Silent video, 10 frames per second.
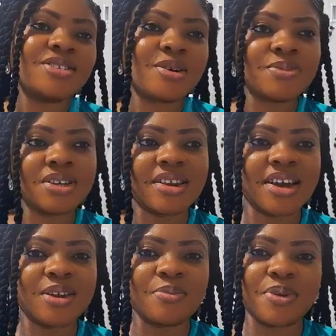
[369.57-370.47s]
Something
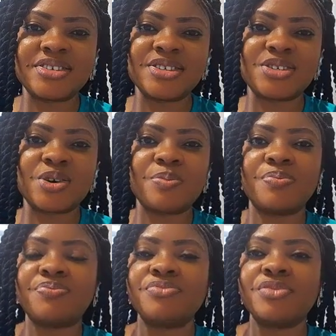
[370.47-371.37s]
like writing
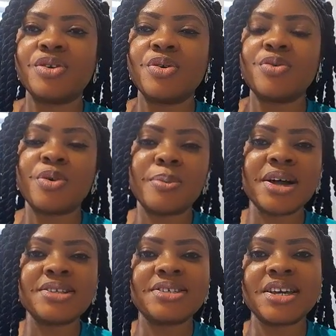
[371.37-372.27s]
some
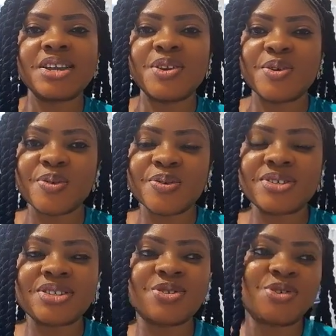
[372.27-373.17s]
romantic
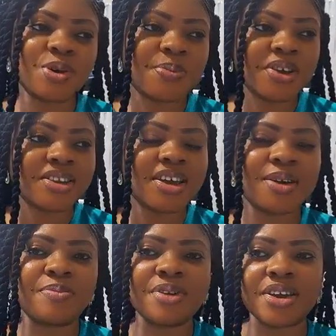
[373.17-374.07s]
notes, dropping
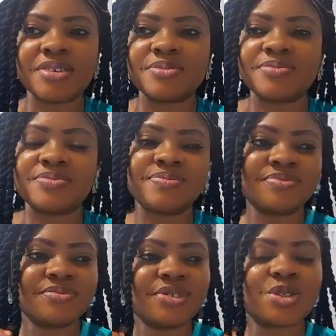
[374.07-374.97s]
them in
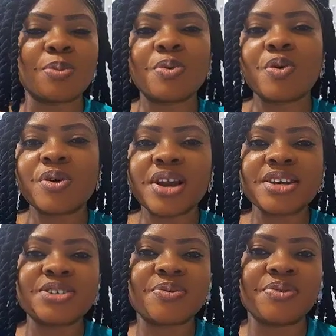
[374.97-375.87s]
some
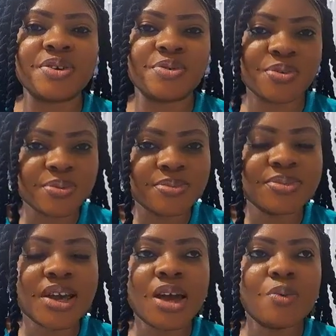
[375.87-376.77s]
corners of the
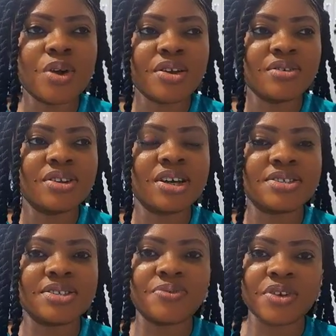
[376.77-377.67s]
room where you know that
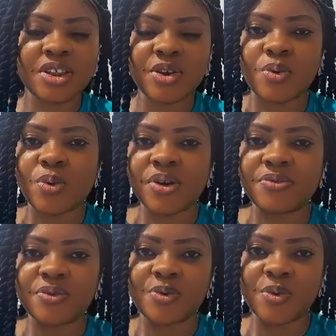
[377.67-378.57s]
definitely your
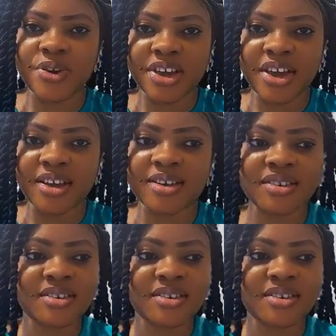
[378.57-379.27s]
wife will go here.